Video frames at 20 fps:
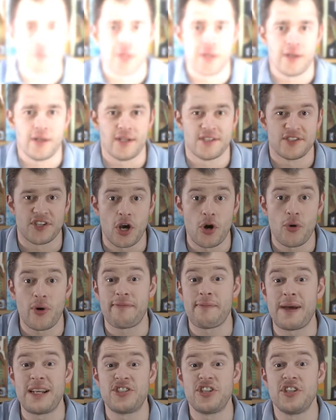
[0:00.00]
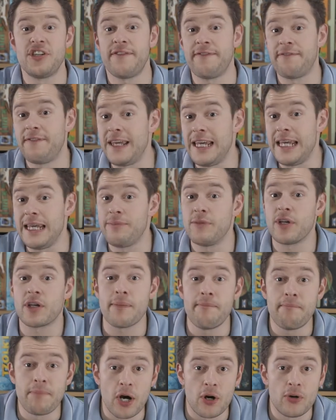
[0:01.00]
So I've mentioned the theme, the
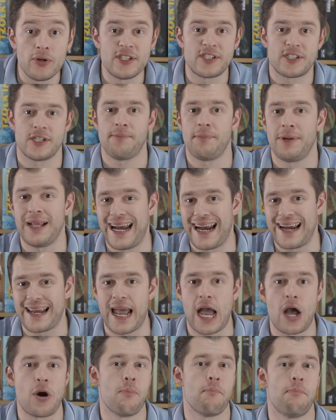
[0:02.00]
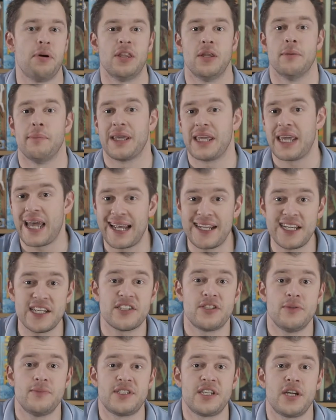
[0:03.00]
components, the player count, but the mechanics
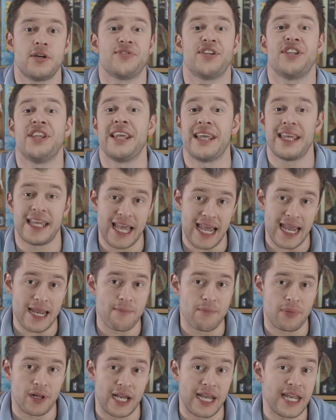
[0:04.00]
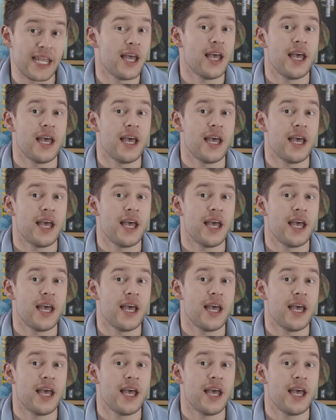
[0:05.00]
themselves and the gameplay.